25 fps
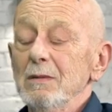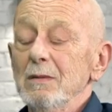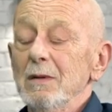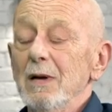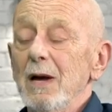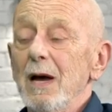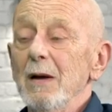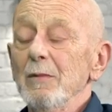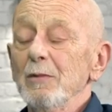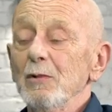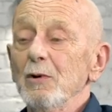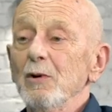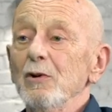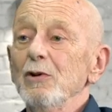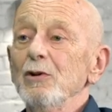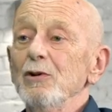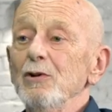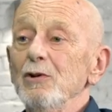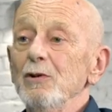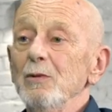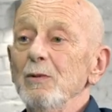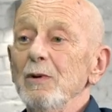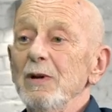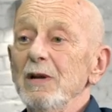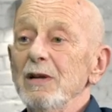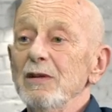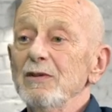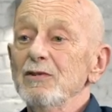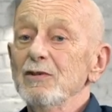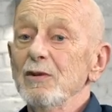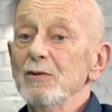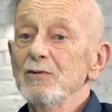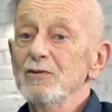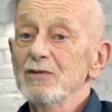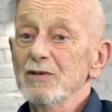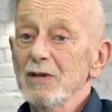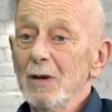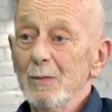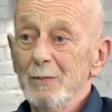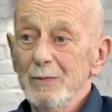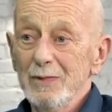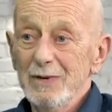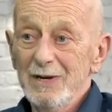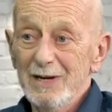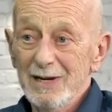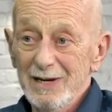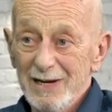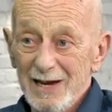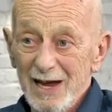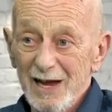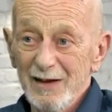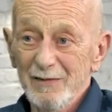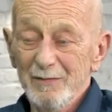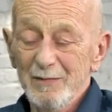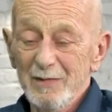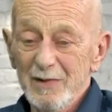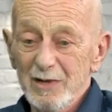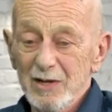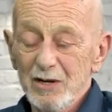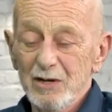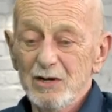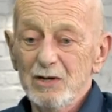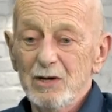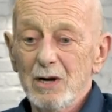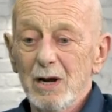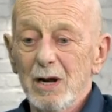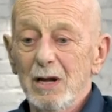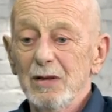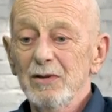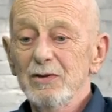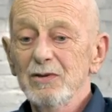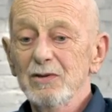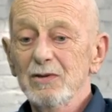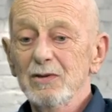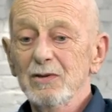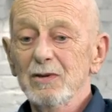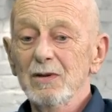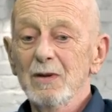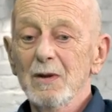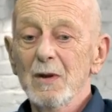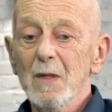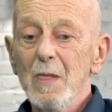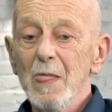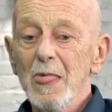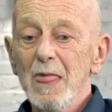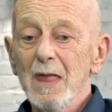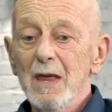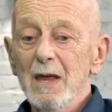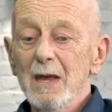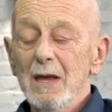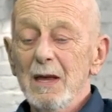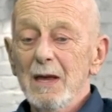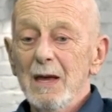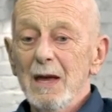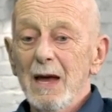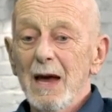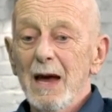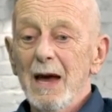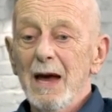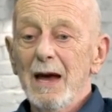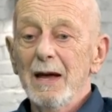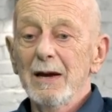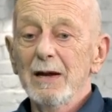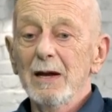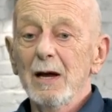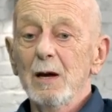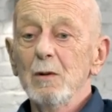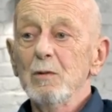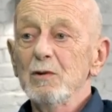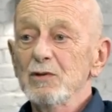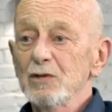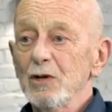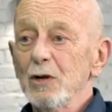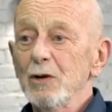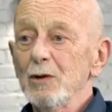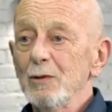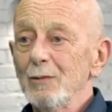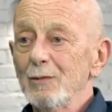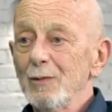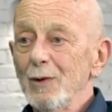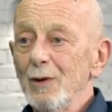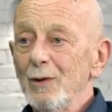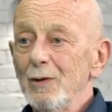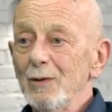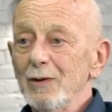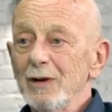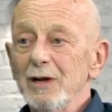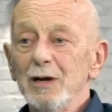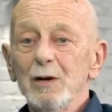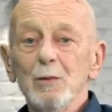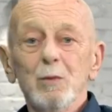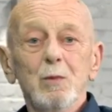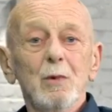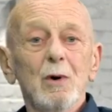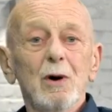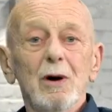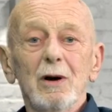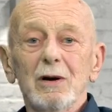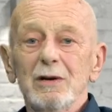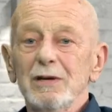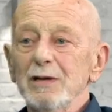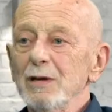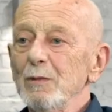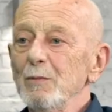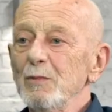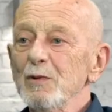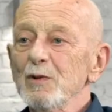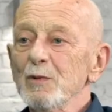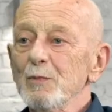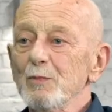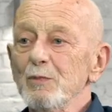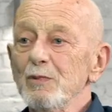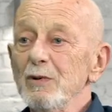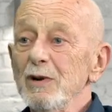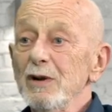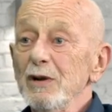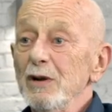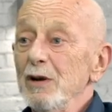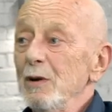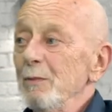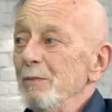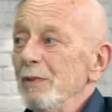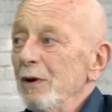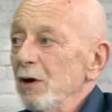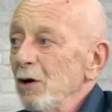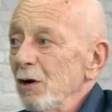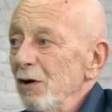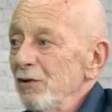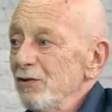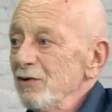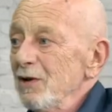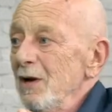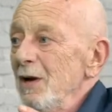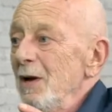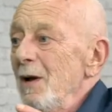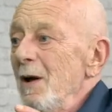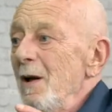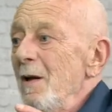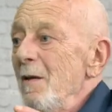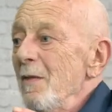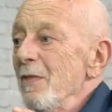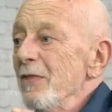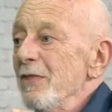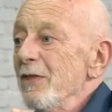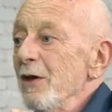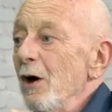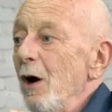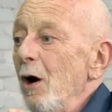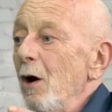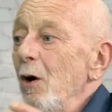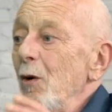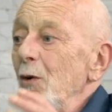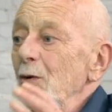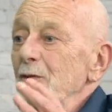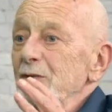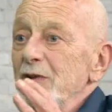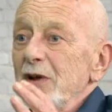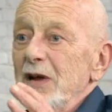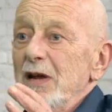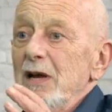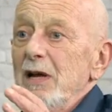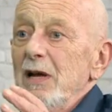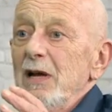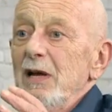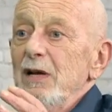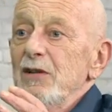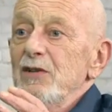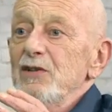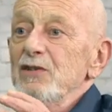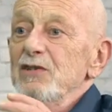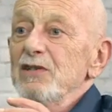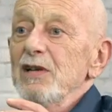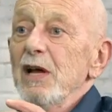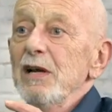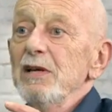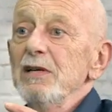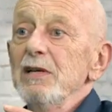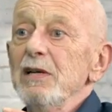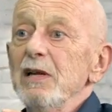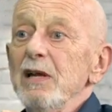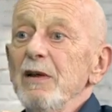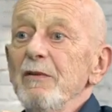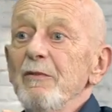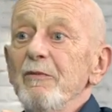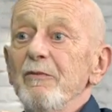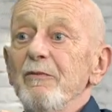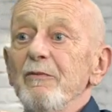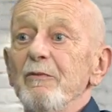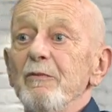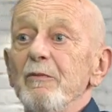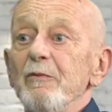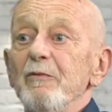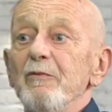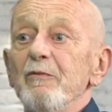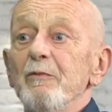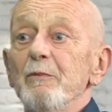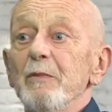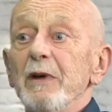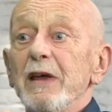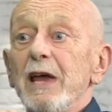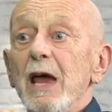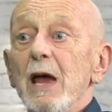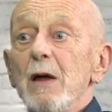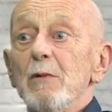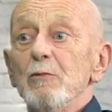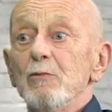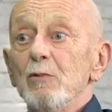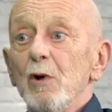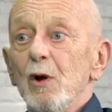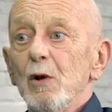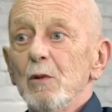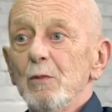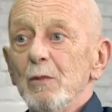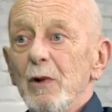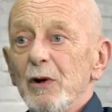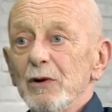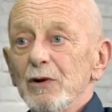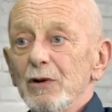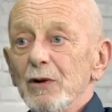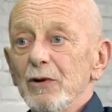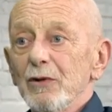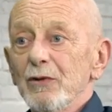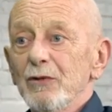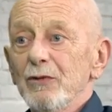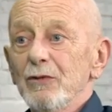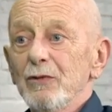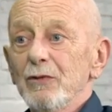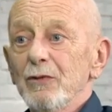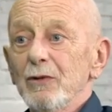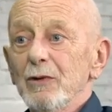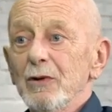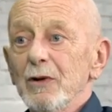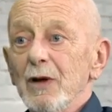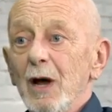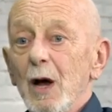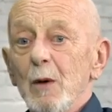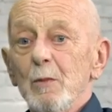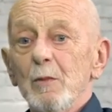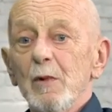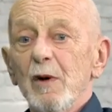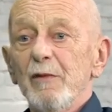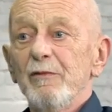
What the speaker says: I'm going to do it. So somebody gave me the chance, and I was on a roll. It worked. It was brilliant because the older kids suddenly became role models and were